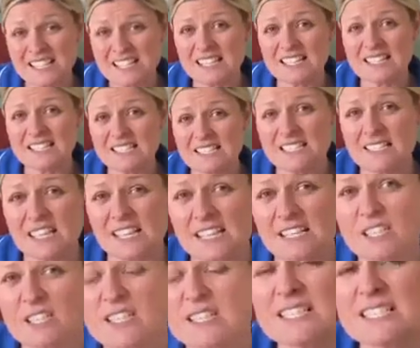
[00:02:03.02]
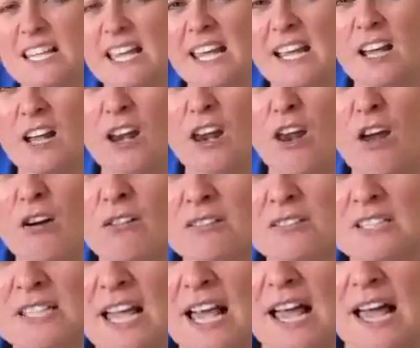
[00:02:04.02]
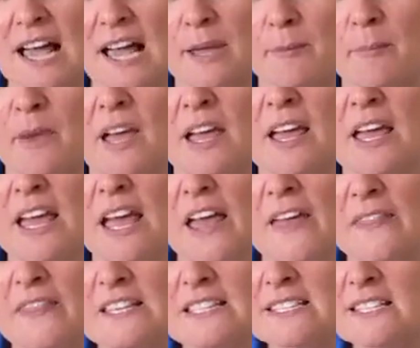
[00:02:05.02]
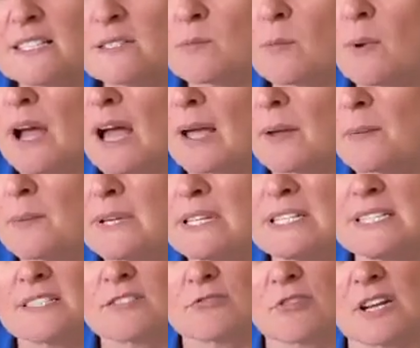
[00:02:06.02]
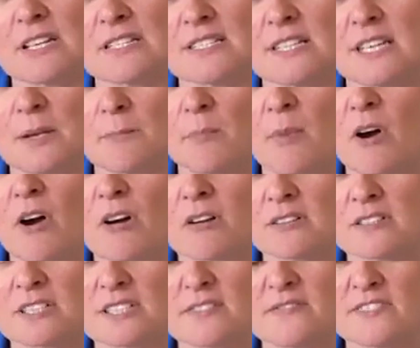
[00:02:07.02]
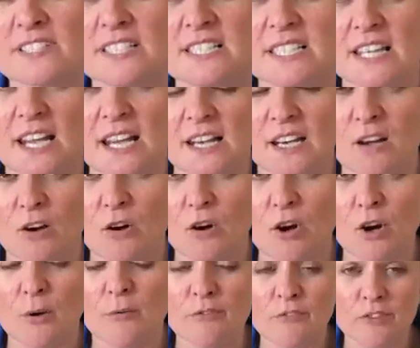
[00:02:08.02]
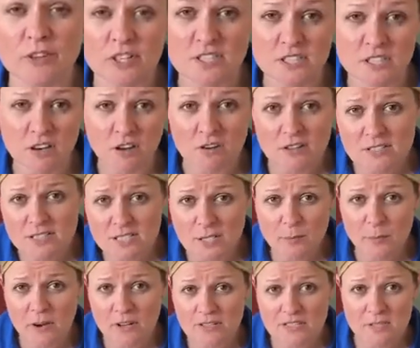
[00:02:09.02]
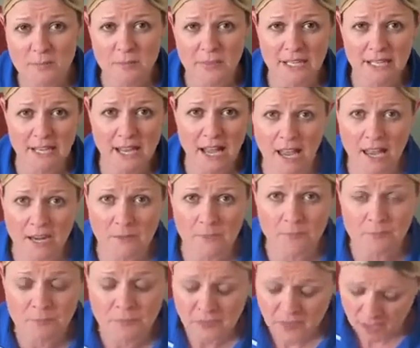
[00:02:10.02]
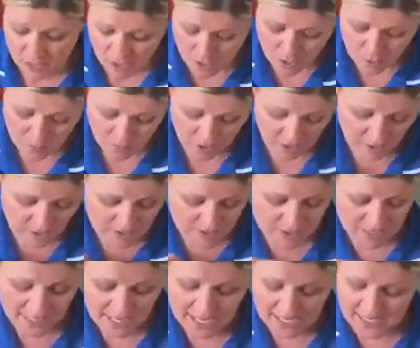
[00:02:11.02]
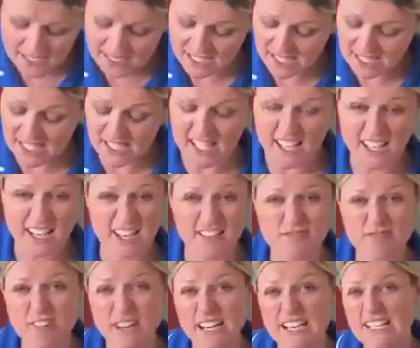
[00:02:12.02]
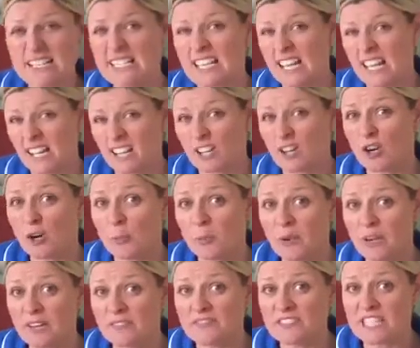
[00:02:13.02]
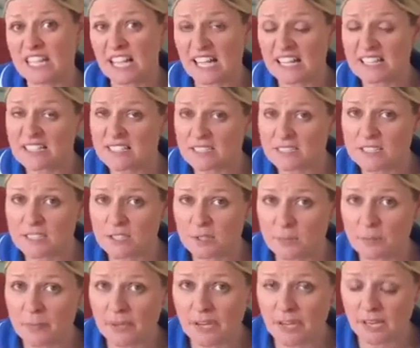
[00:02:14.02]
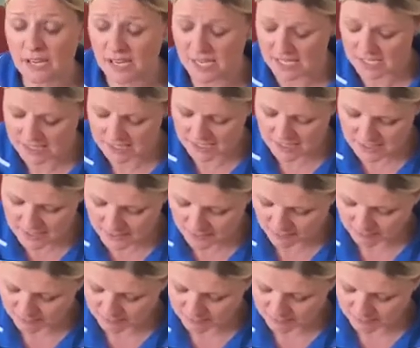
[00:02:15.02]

to this stage can take a long time and this is why we stress the importance of staying at home for as long as you possibly can because getting to here can really take a couple of days in some cases.